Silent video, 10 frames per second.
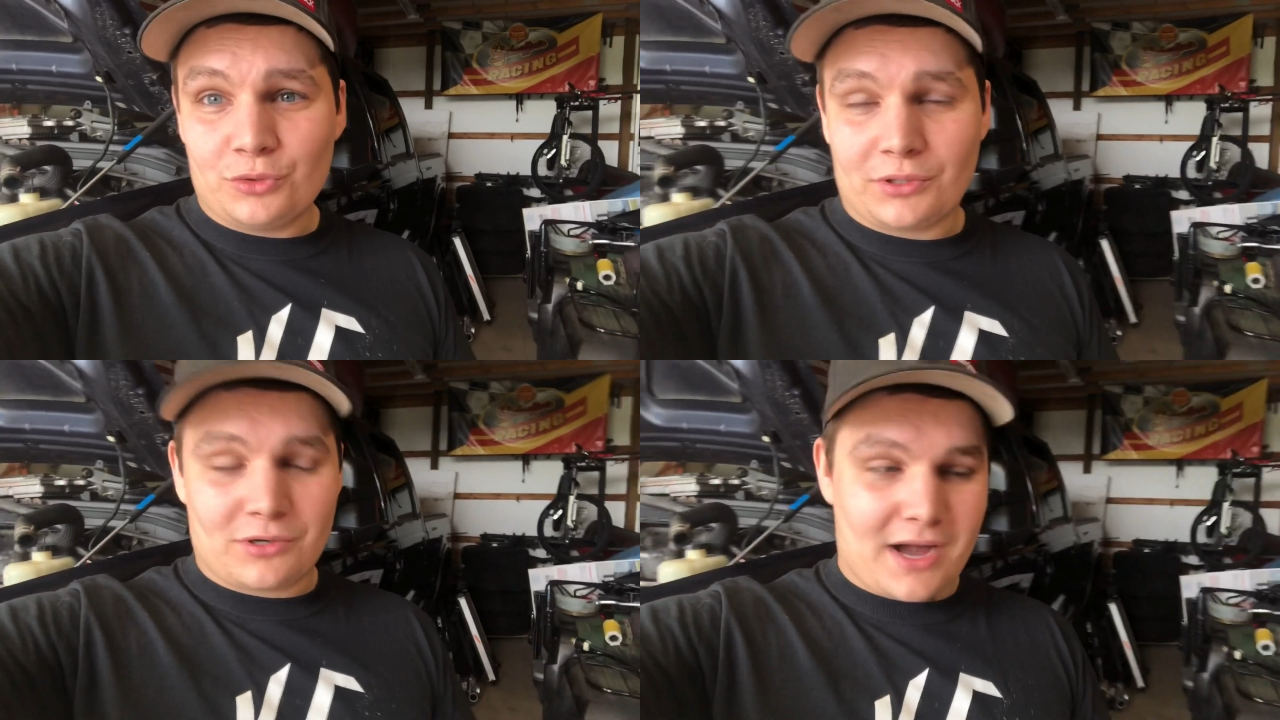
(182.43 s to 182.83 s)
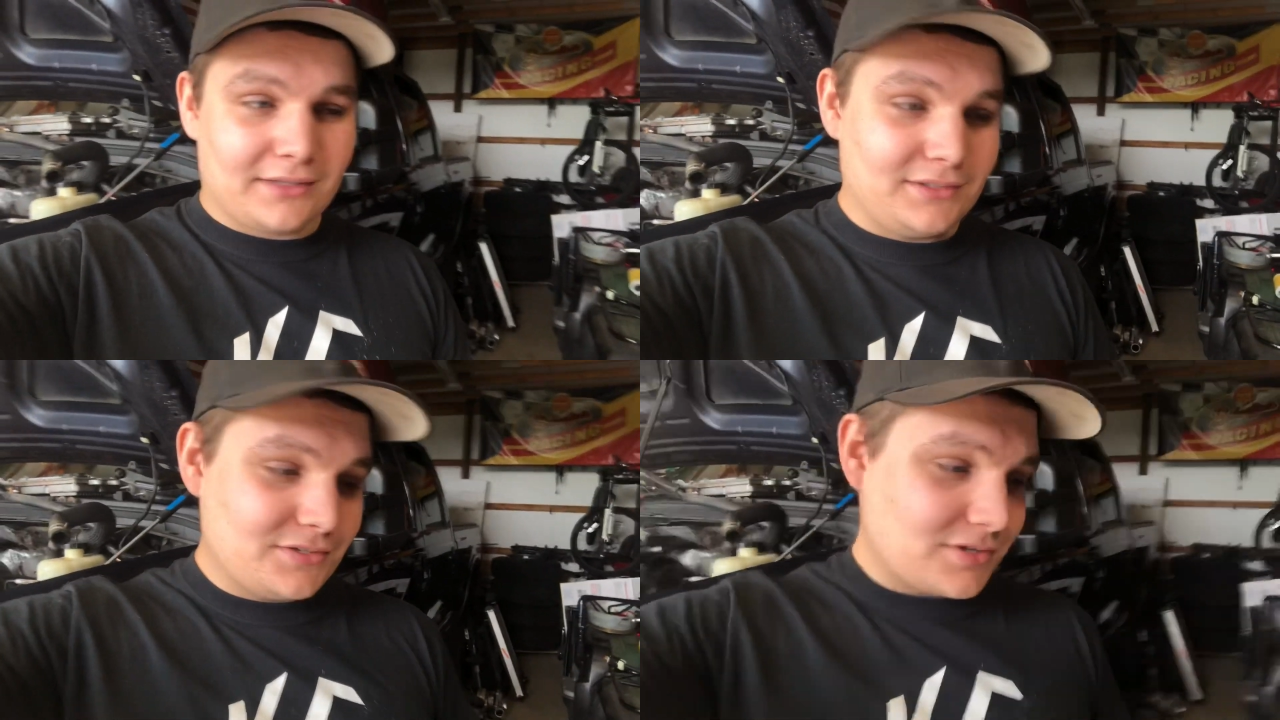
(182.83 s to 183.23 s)
do it
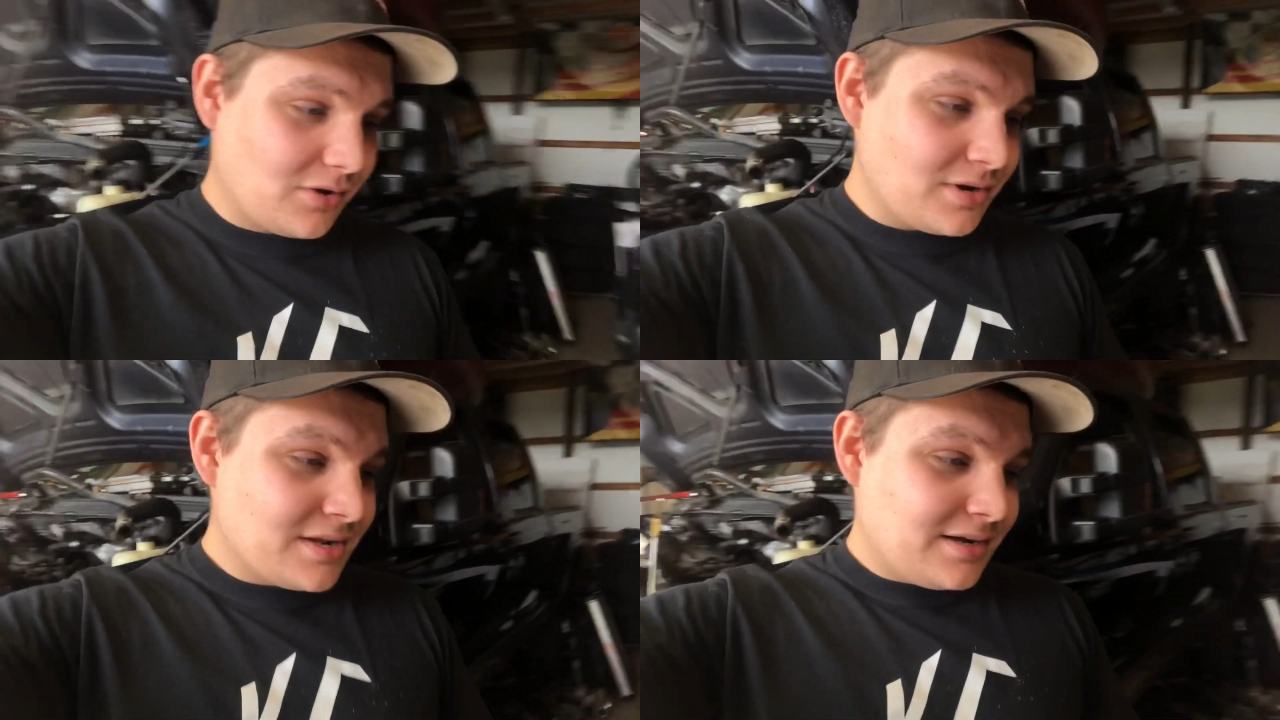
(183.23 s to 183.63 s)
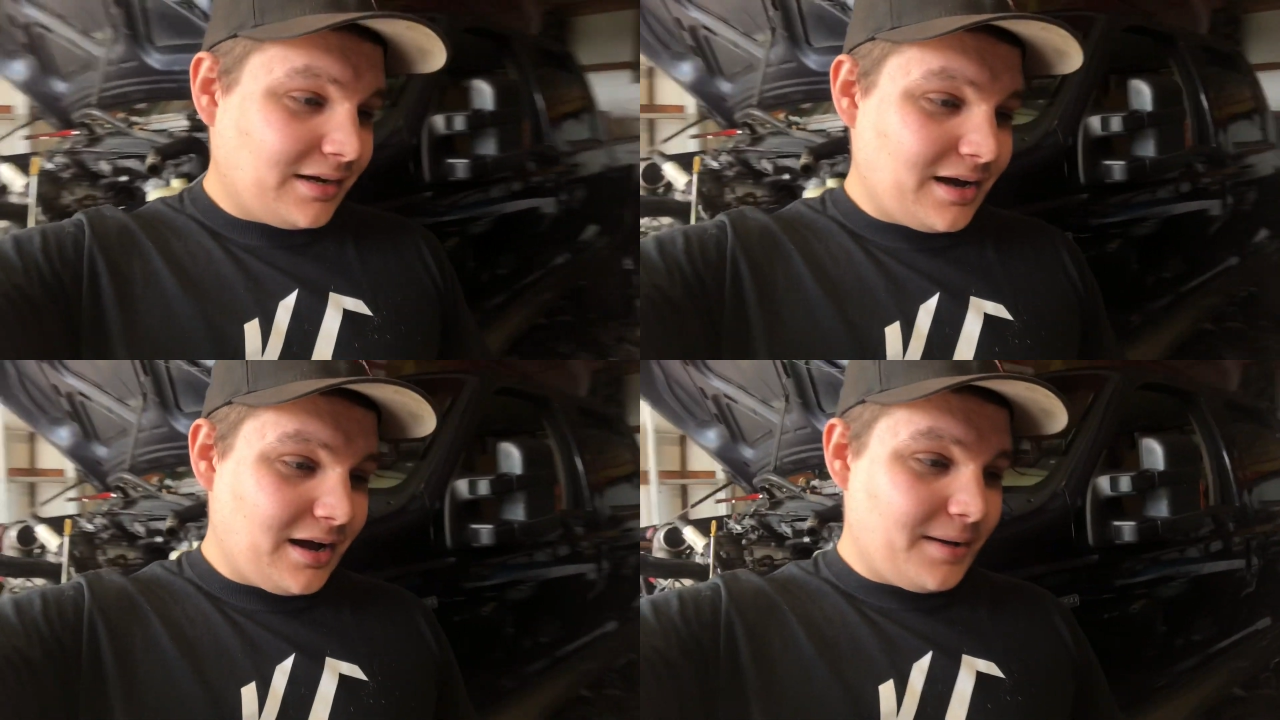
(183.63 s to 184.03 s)
correctly. So
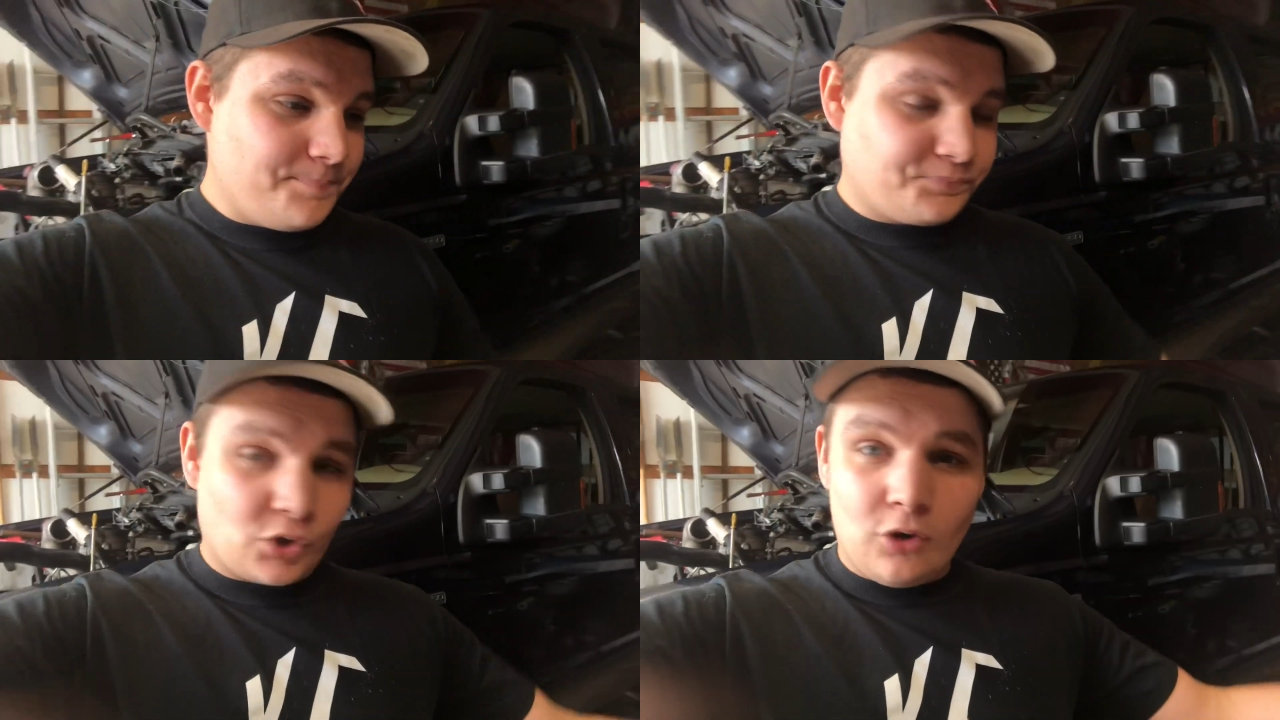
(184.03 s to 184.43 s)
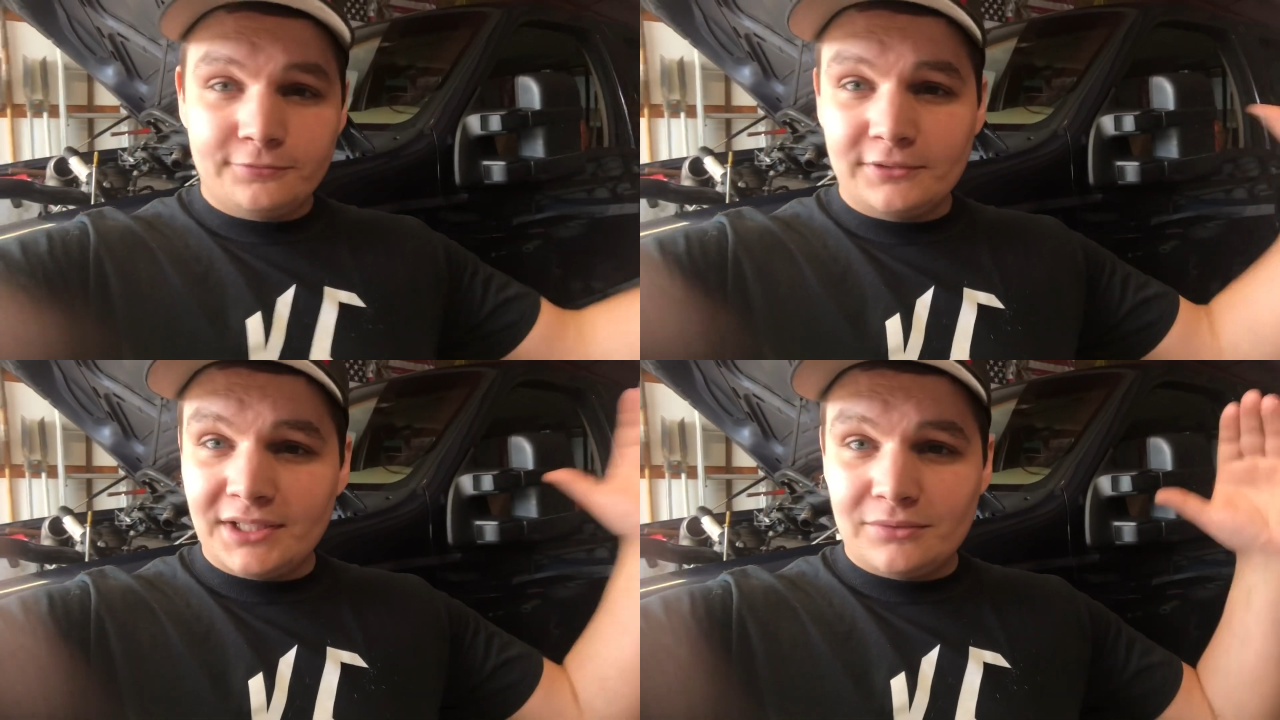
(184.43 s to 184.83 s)

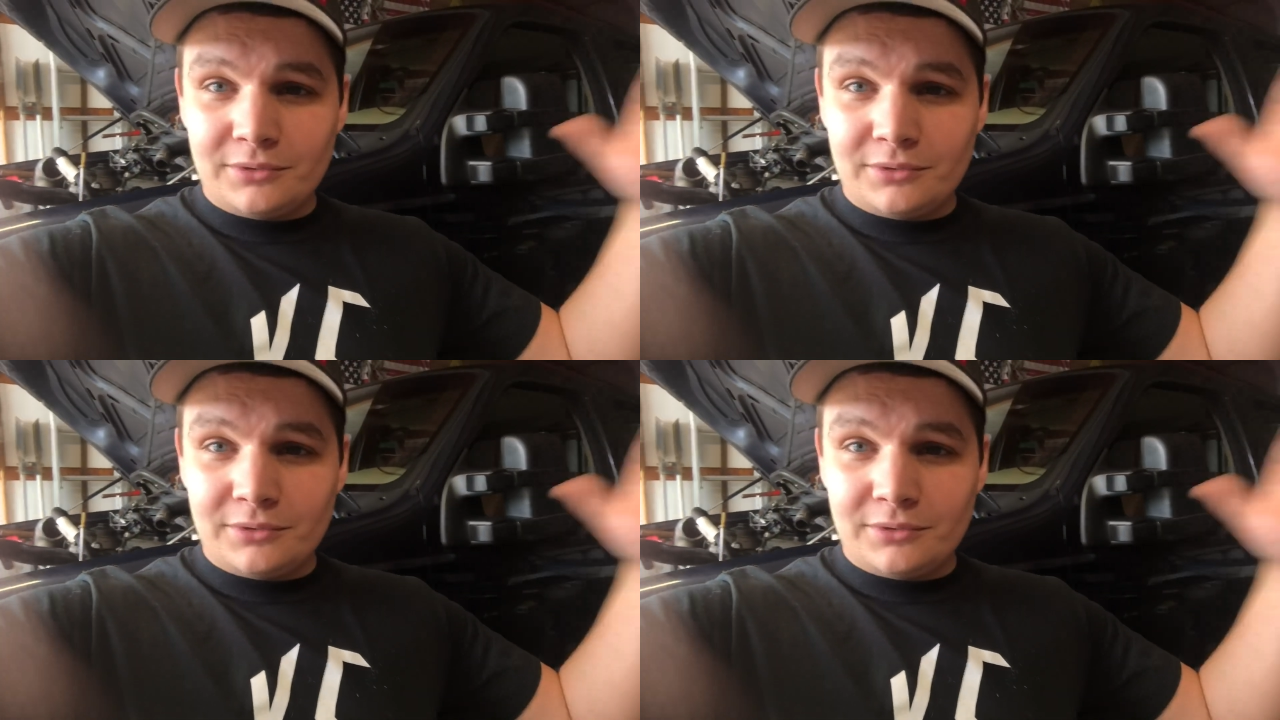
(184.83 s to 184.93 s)
hopefully